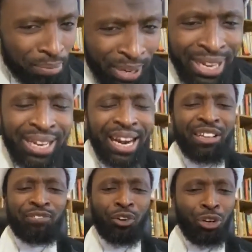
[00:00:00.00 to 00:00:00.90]
being
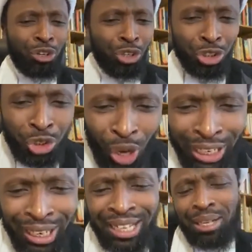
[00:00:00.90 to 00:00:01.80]
grateful to
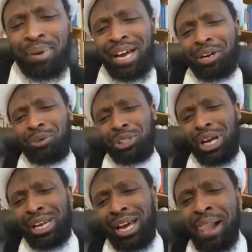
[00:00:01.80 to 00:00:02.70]
Allah Tabarak wa
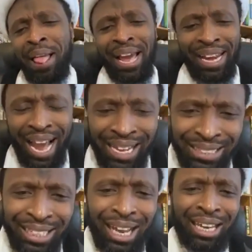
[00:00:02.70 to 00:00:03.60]
Ta'ala and
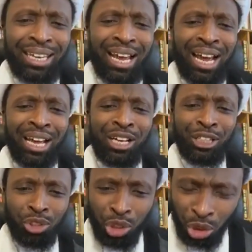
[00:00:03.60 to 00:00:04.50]
asking Allah
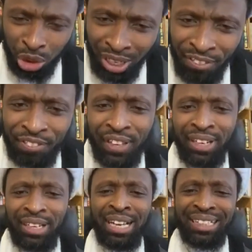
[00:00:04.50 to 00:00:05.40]
to
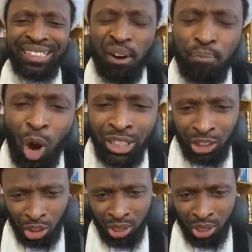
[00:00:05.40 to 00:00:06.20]
strengthen the bond